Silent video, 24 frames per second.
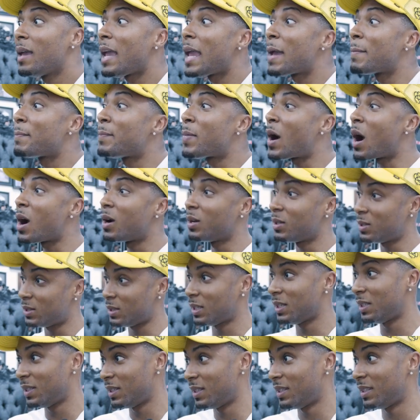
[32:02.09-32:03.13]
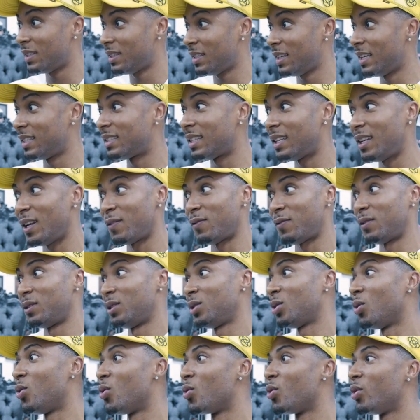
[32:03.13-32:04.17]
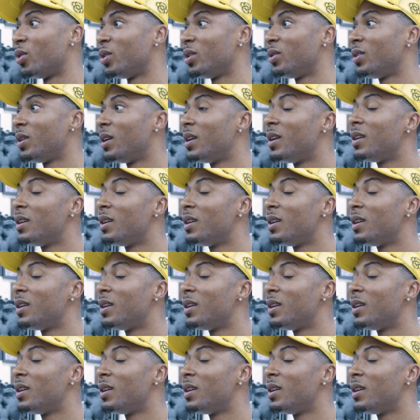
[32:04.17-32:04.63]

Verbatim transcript: In person is a different story.